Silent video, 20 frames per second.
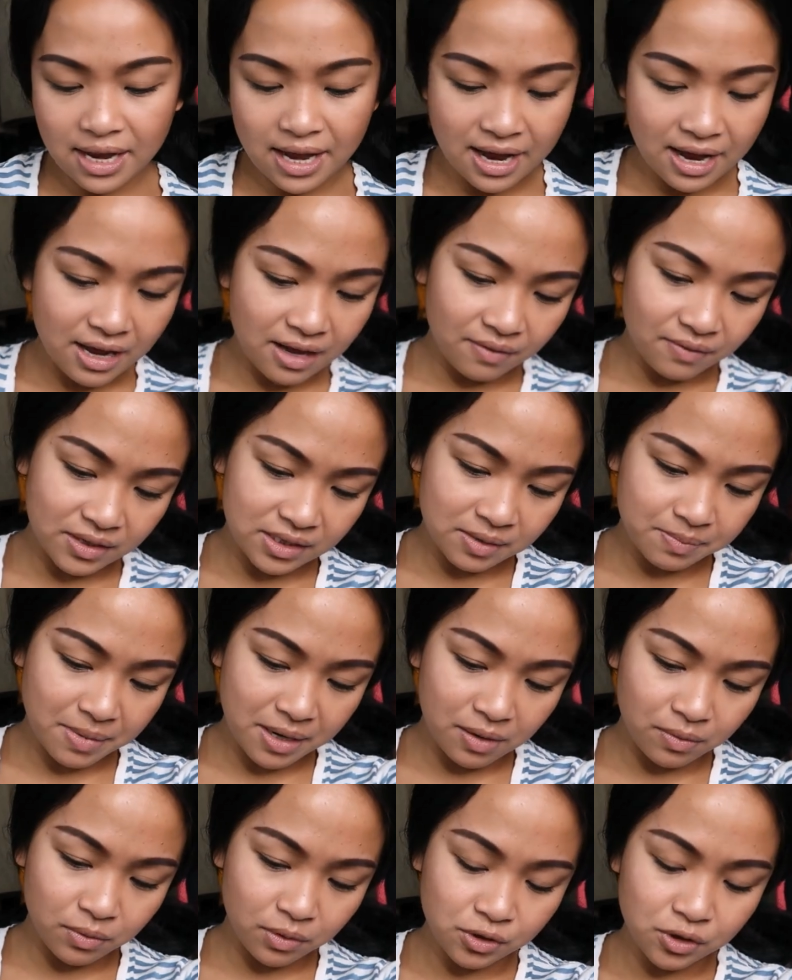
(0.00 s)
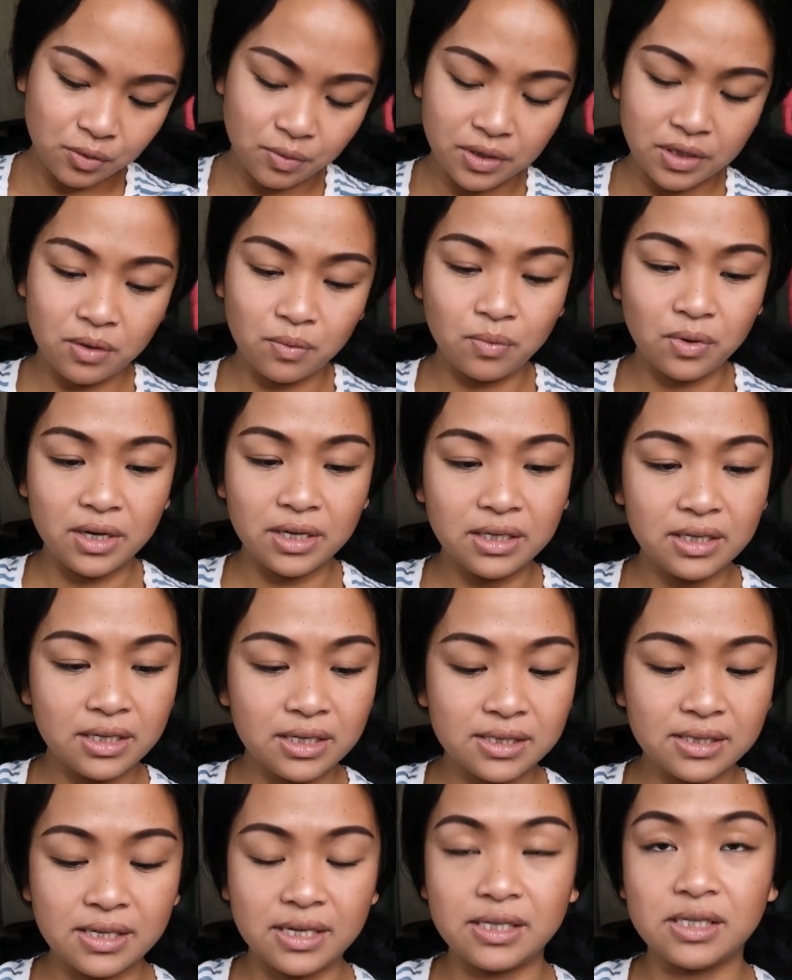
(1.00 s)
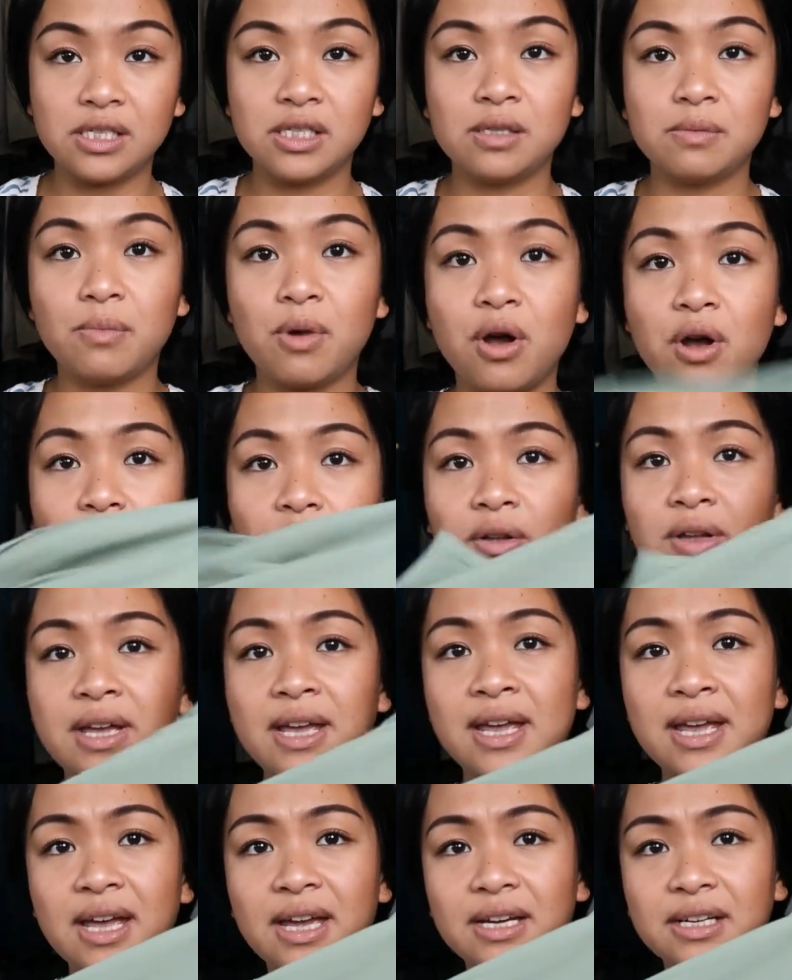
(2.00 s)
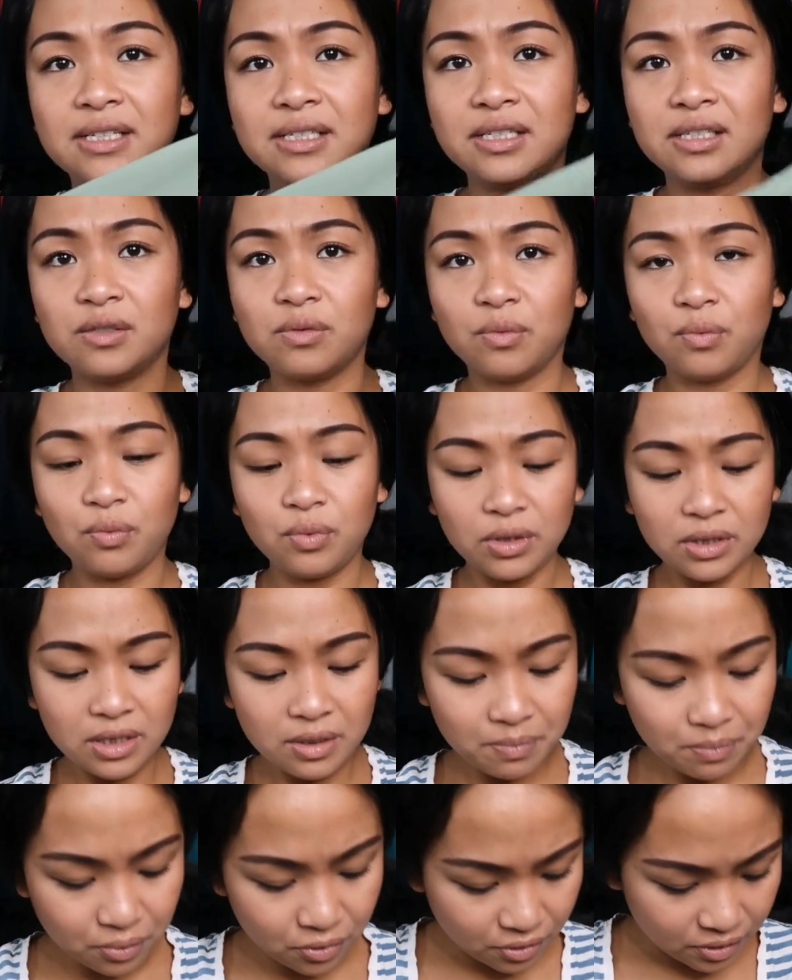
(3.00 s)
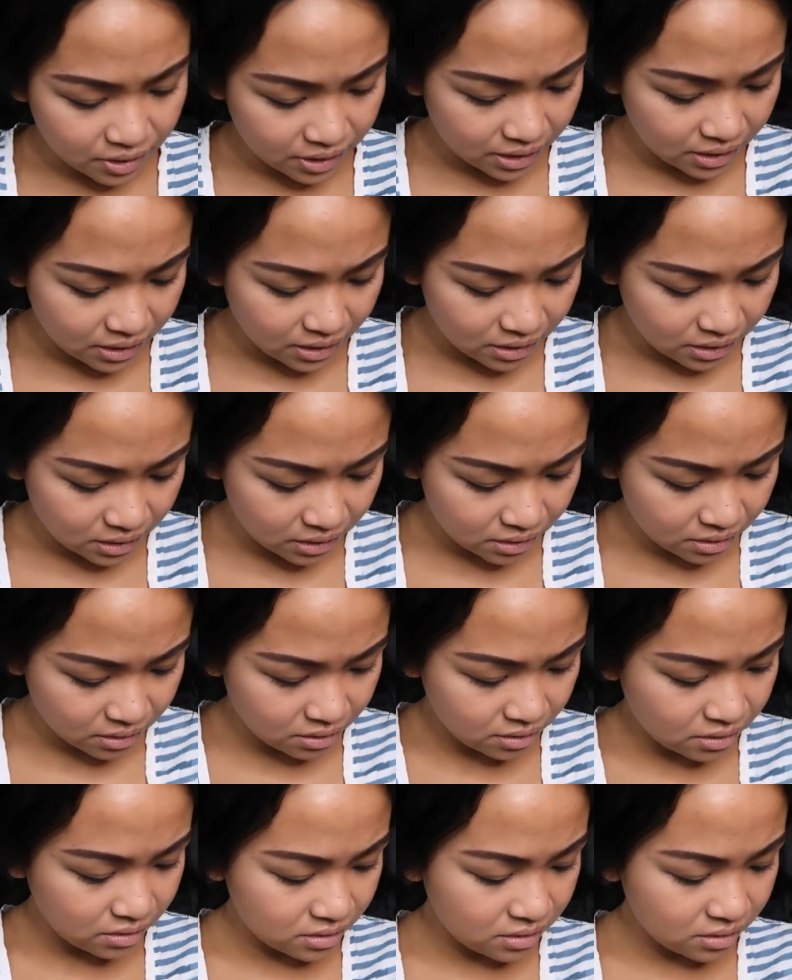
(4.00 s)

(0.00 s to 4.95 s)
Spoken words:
I have is by Rue 21 in a size small, and it's this really pretty, I